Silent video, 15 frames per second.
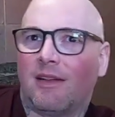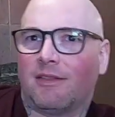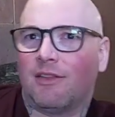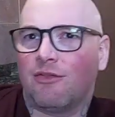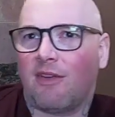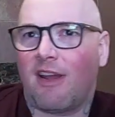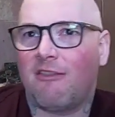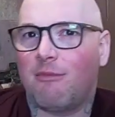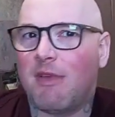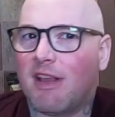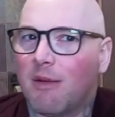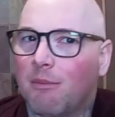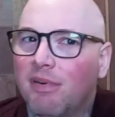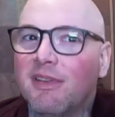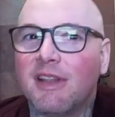doesn't drive
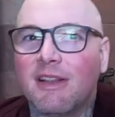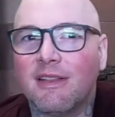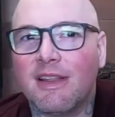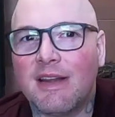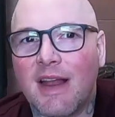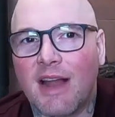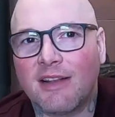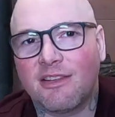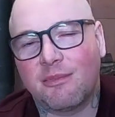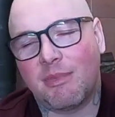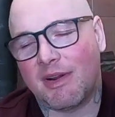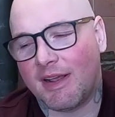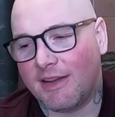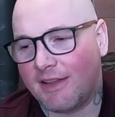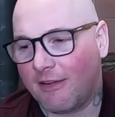me completely nuts,
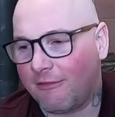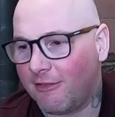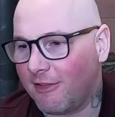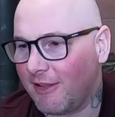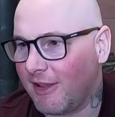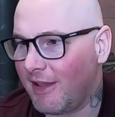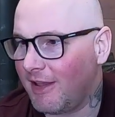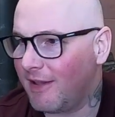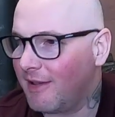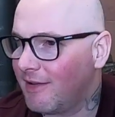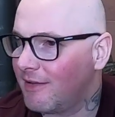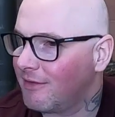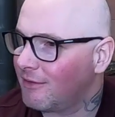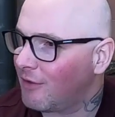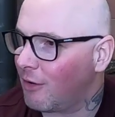but I definitely
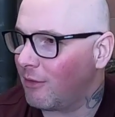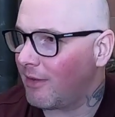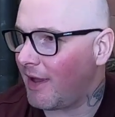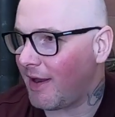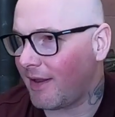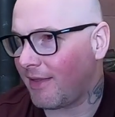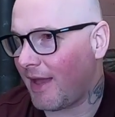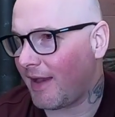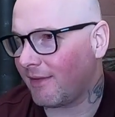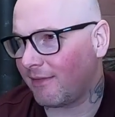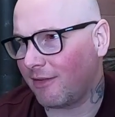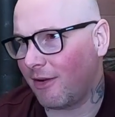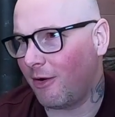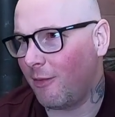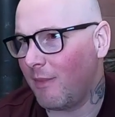don't like
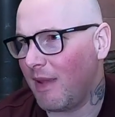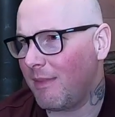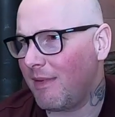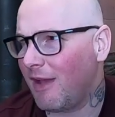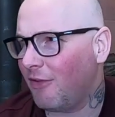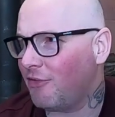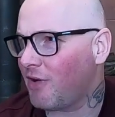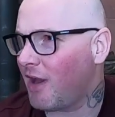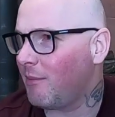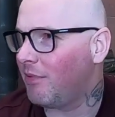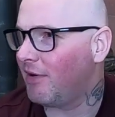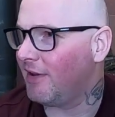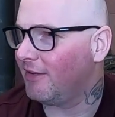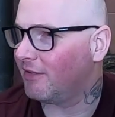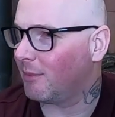that. So maybe I'll try
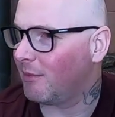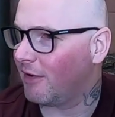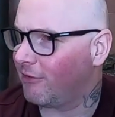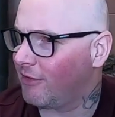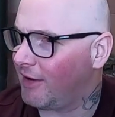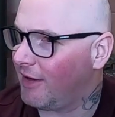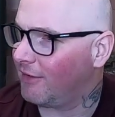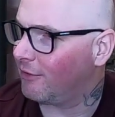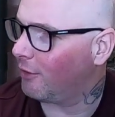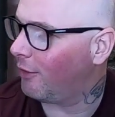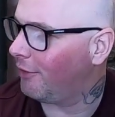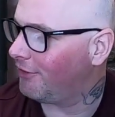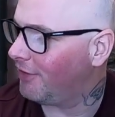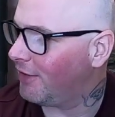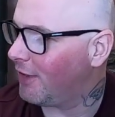putting some different
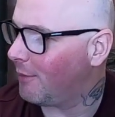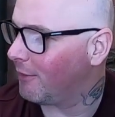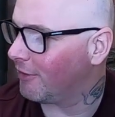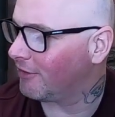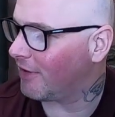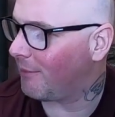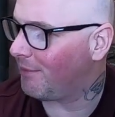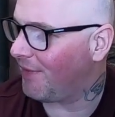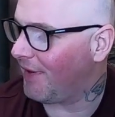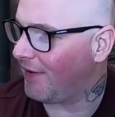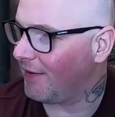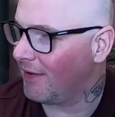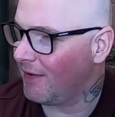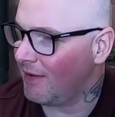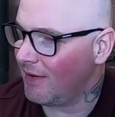insoles in them or
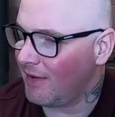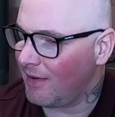something.